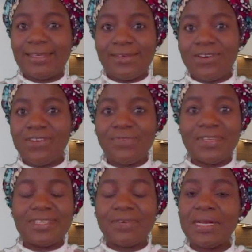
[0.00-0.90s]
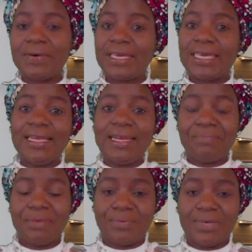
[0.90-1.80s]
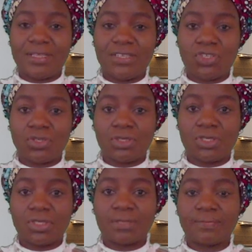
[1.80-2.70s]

God was there when they were killing people in the church.